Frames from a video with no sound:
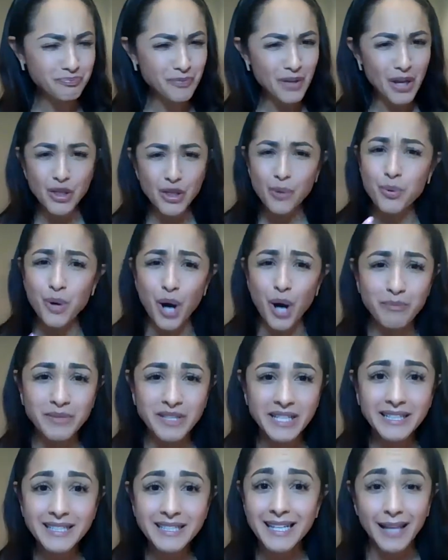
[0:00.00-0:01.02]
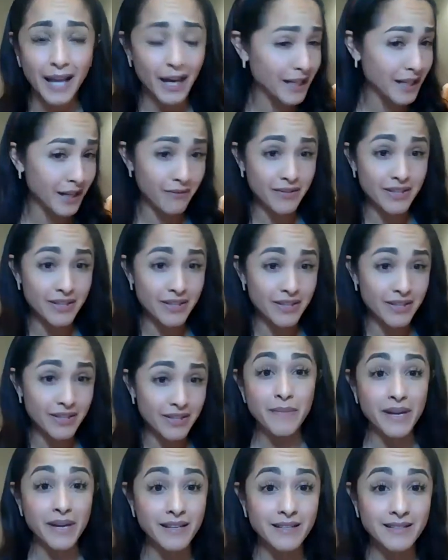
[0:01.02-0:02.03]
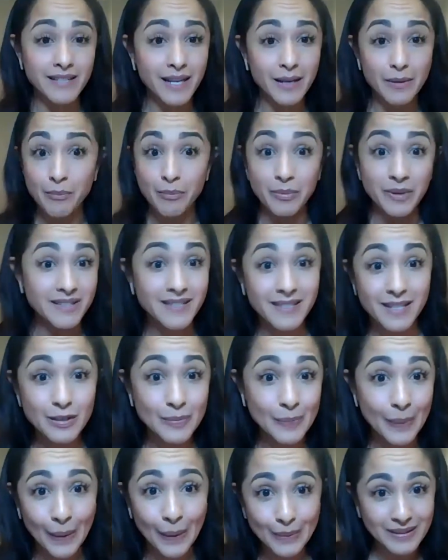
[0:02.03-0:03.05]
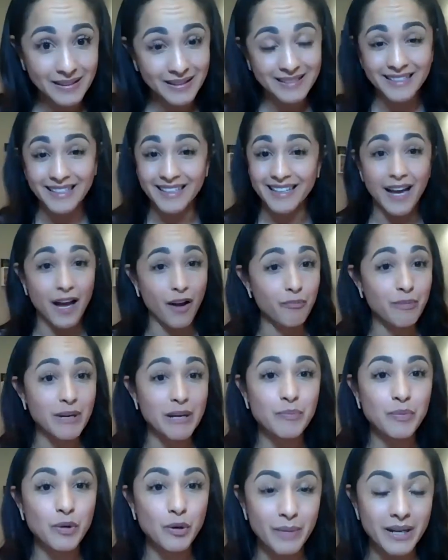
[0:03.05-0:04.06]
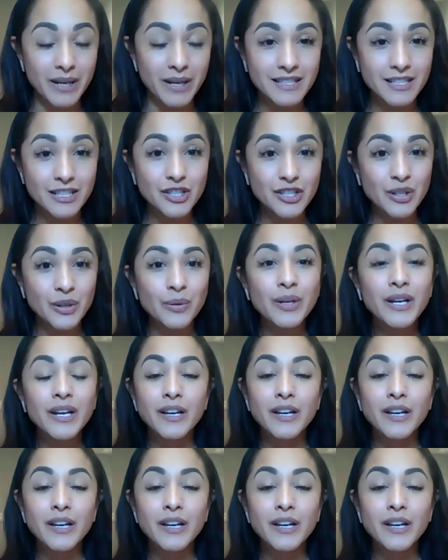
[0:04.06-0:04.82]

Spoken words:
the prompting to give this amazing business post that's going to have people message you.